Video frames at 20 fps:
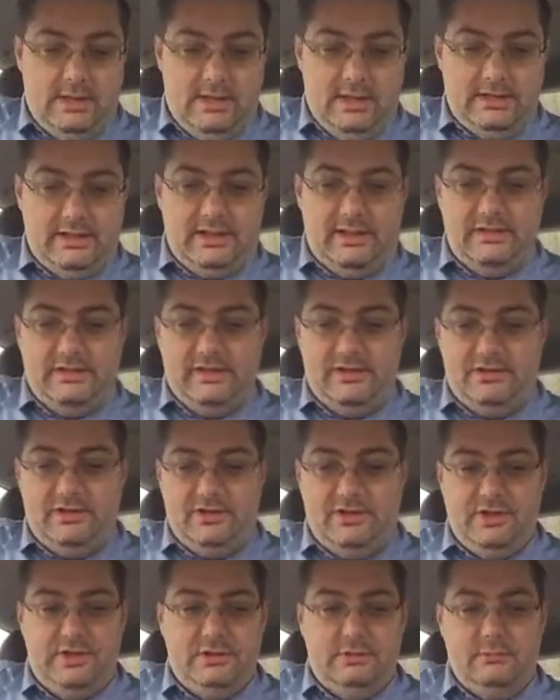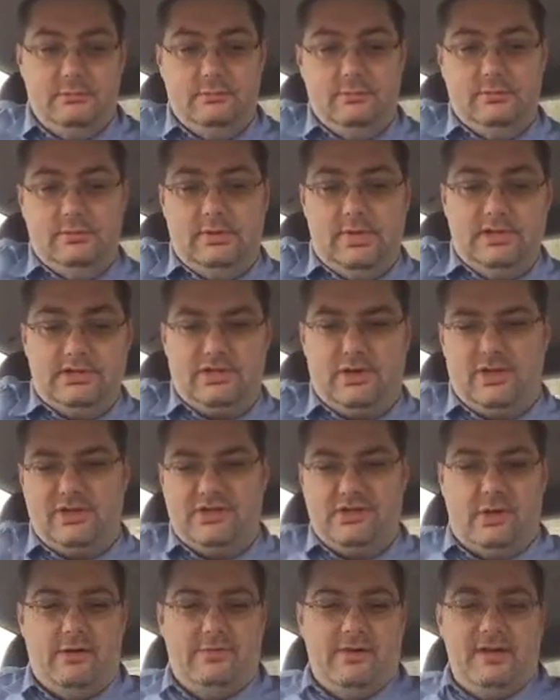air conditioning. It's got a
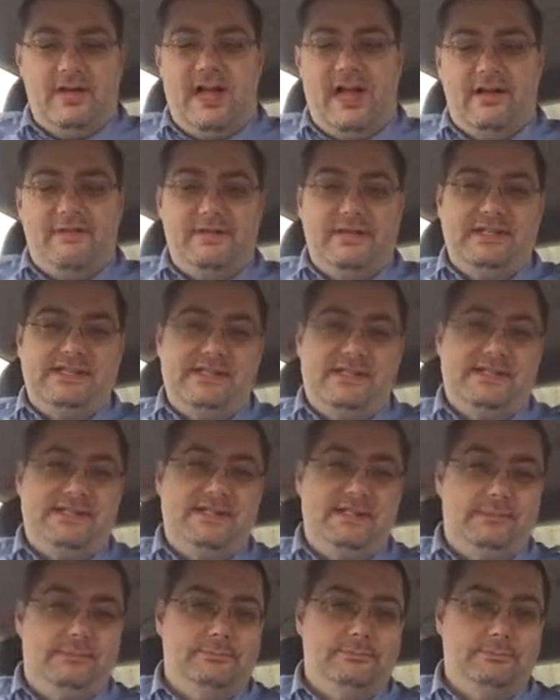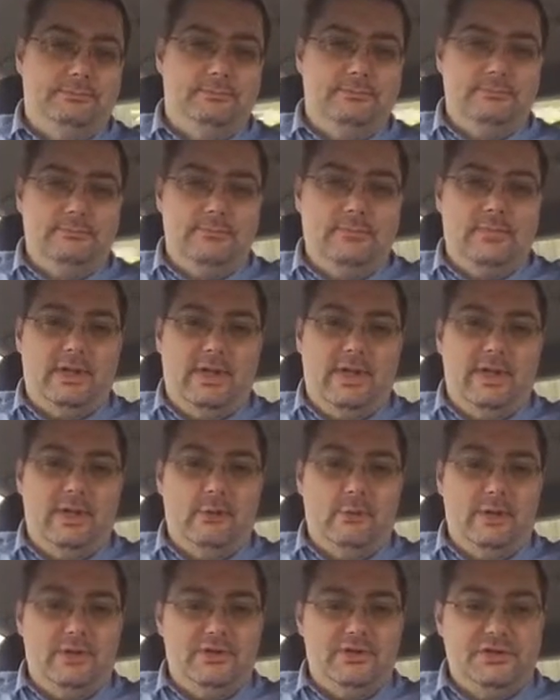sort of a Navi system
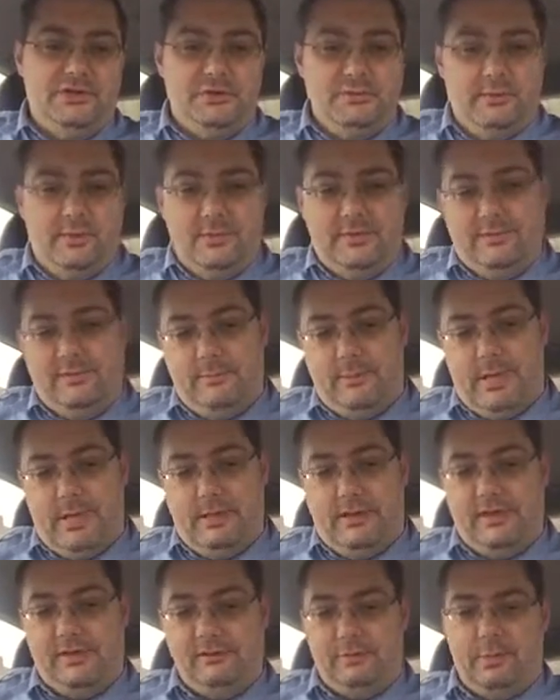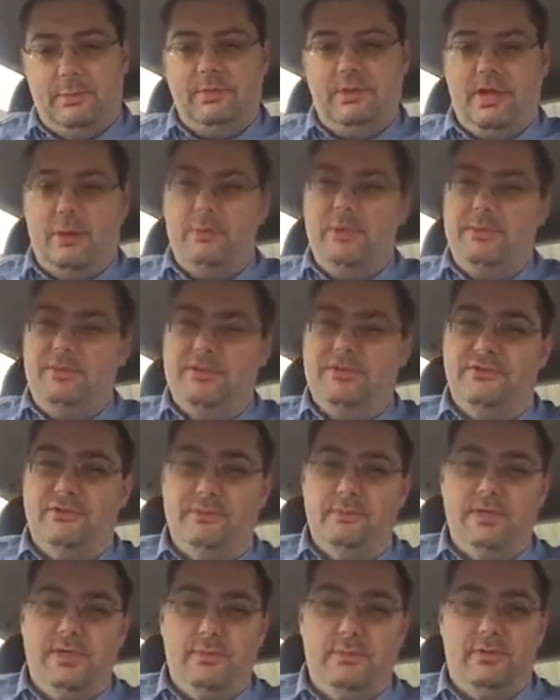here, which, I mean, for my like, it's probably got a wee bit
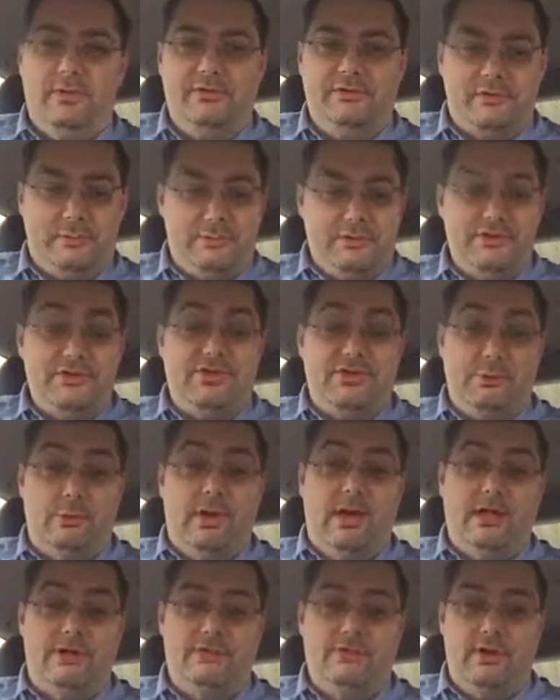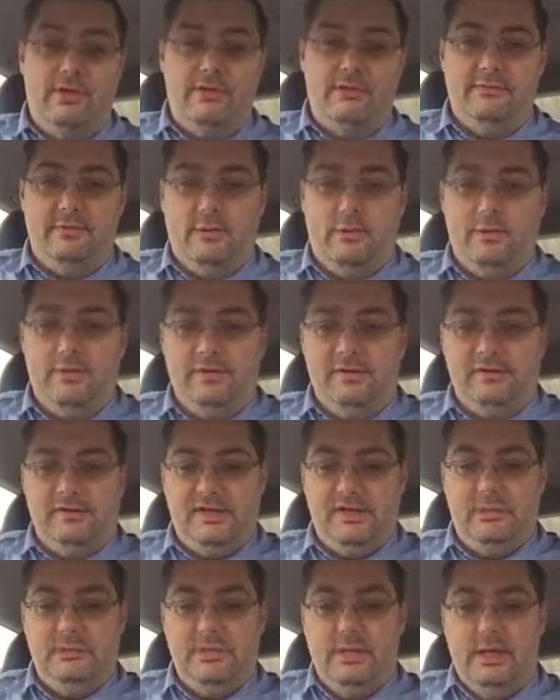too many buttons. I'm used to iDrive a lot of the
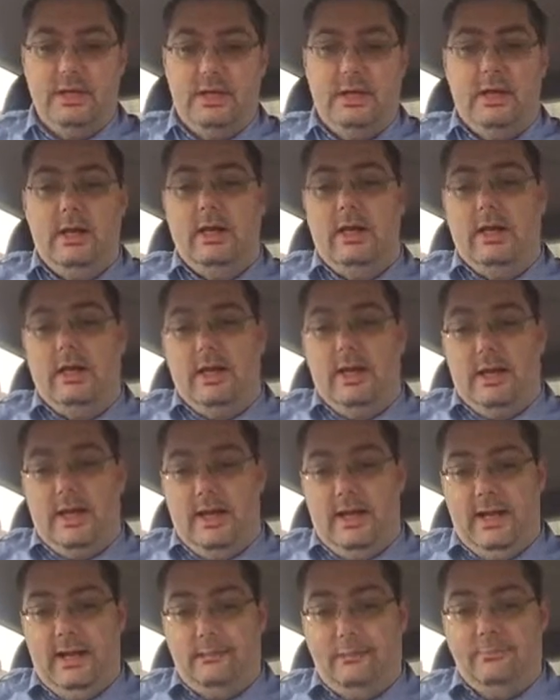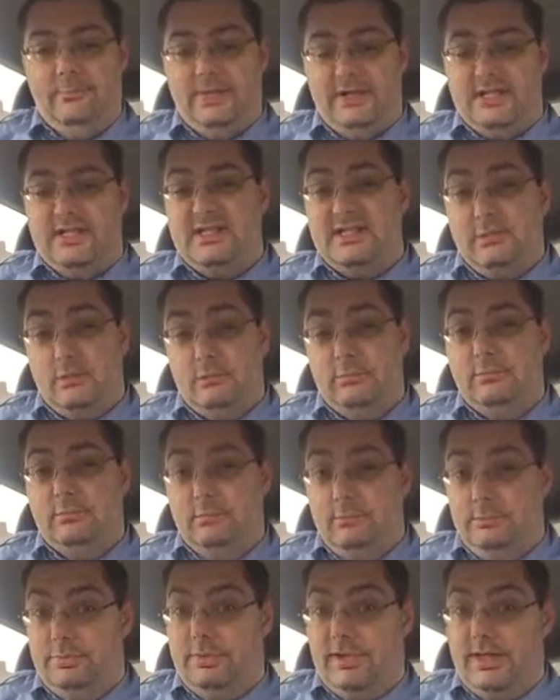time. But it's still
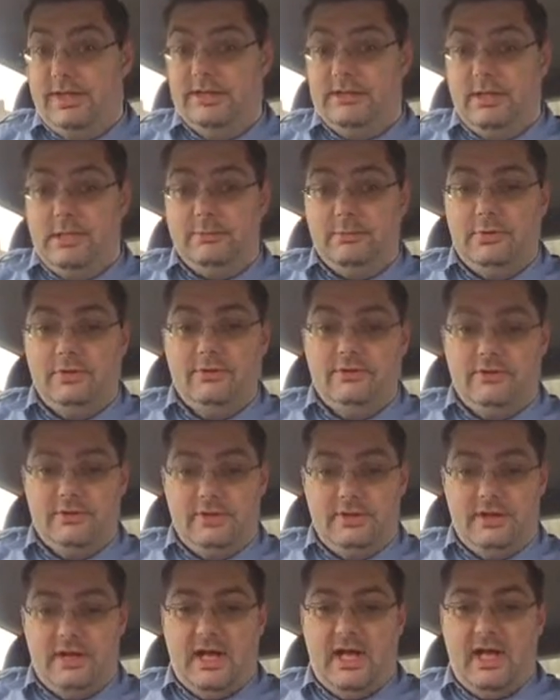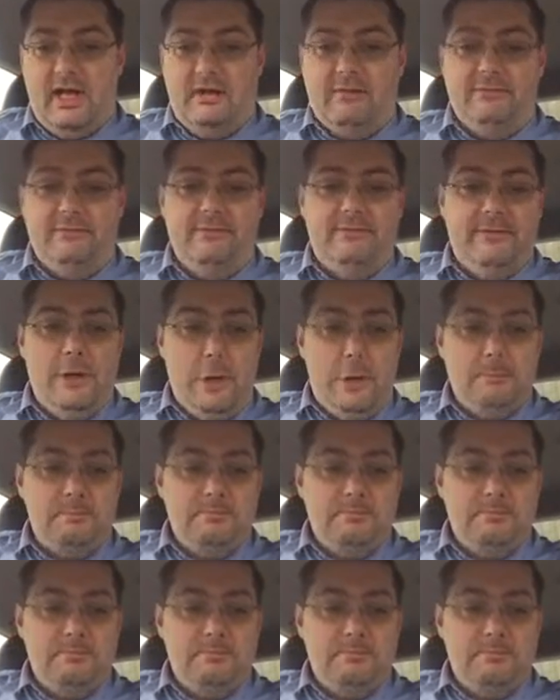pretty damn good. It's got the nav,